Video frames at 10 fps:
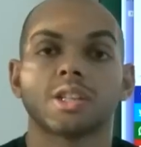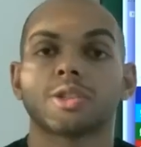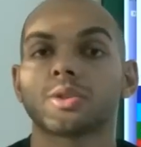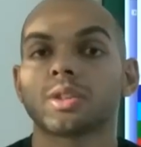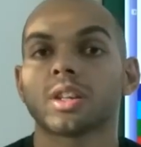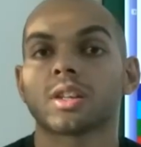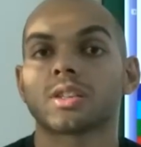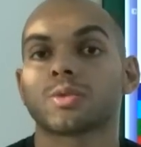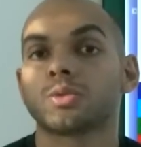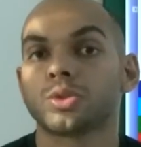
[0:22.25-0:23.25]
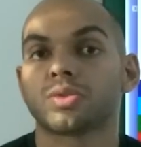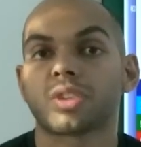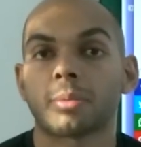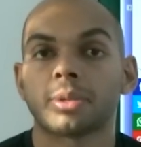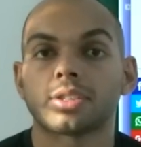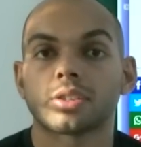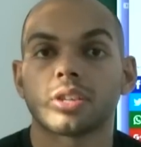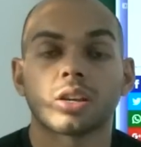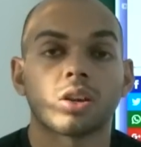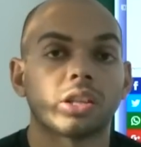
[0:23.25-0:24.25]
Xiaomi announced two new phablets
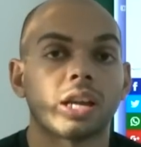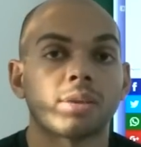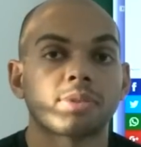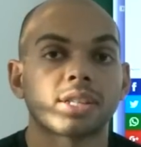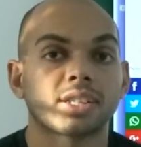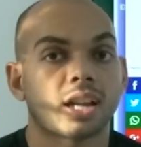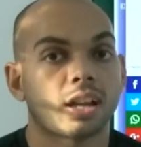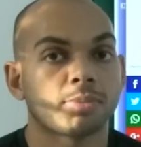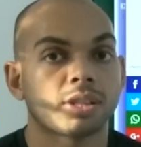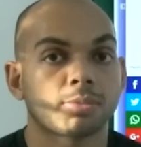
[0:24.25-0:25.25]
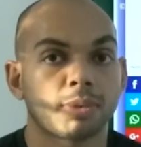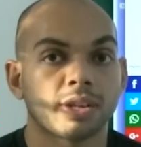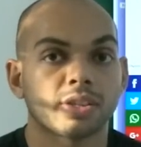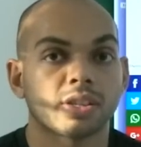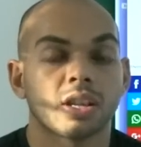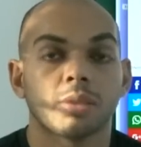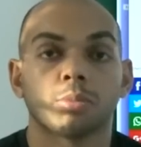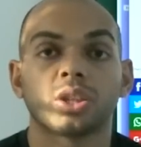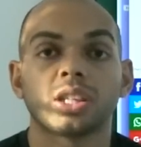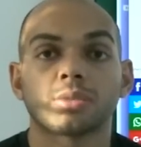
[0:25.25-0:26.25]
today called the M6 and M6 Plus.
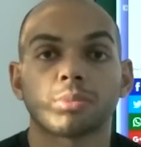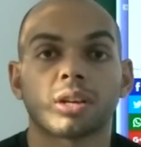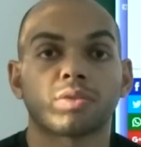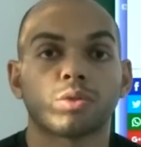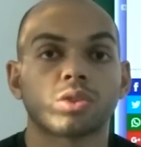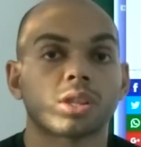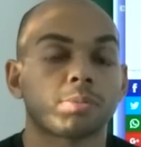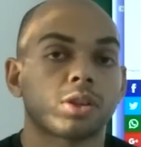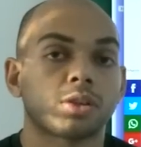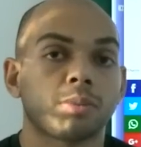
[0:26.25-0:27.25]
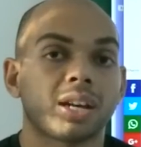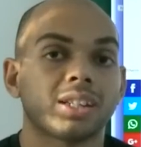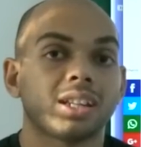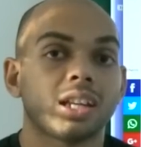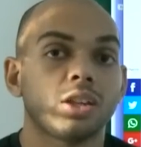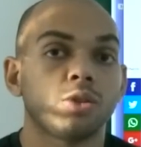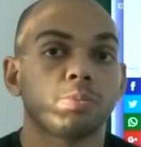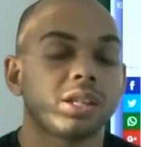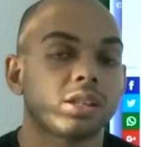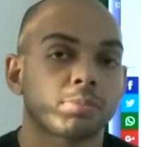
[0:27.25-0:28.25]
Both these smartphones are powered by the Helio
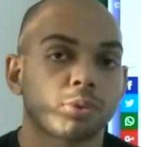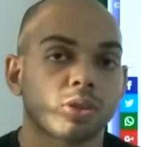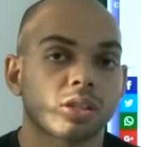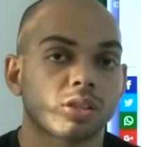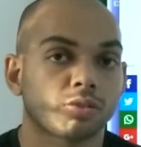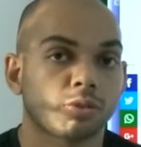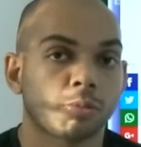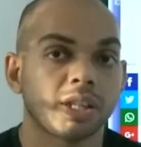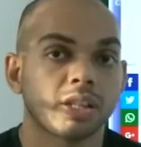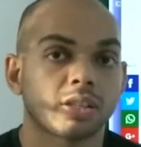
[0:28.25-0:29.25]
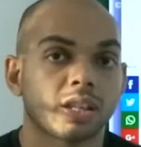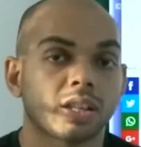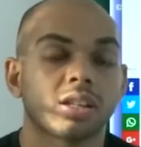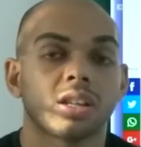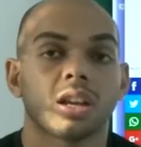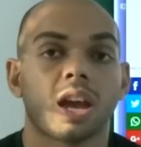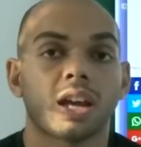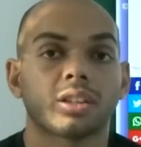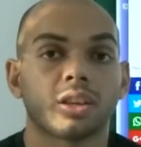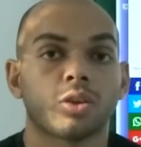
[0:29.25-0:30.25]
P10 processor from MediaTek
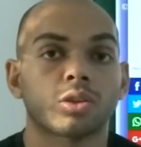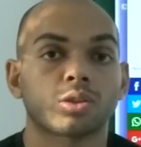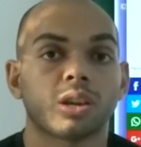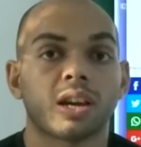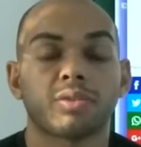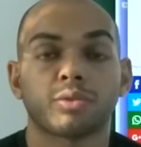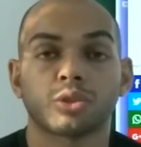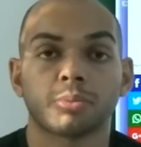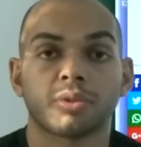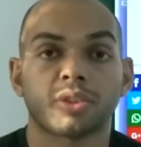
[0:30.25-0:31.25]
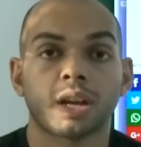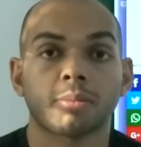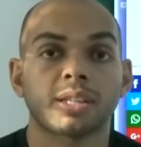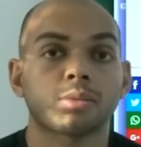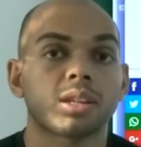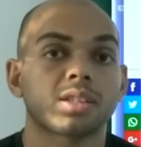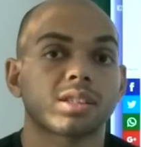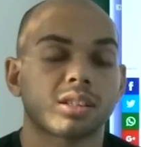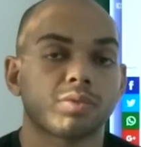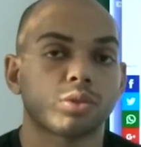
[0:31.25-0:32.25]
and they also have 4GB of RAM as well as
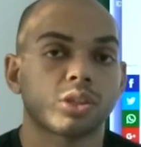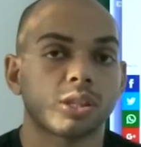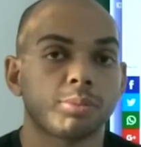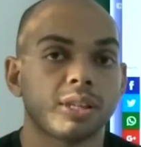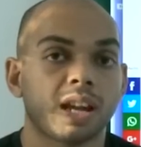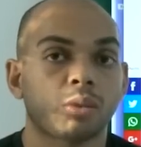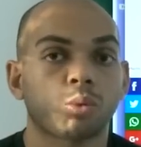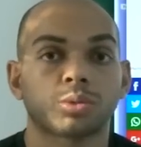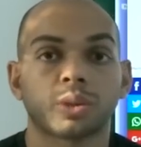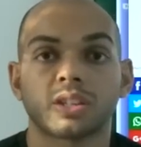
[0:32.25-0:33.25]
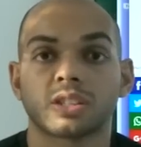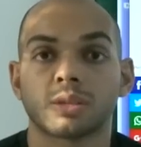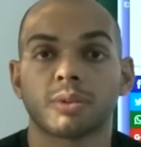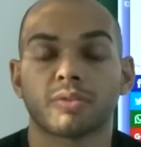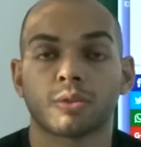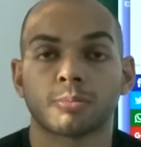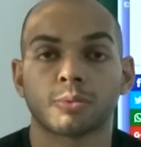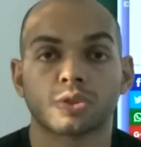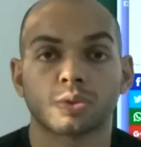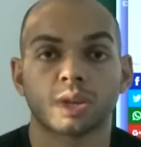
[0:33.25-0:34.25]
64GB and 128GB of
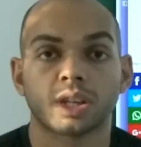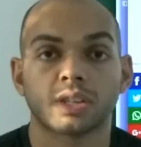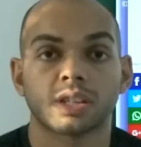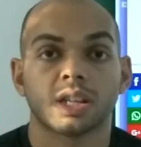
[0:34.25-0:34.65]
onboard storage.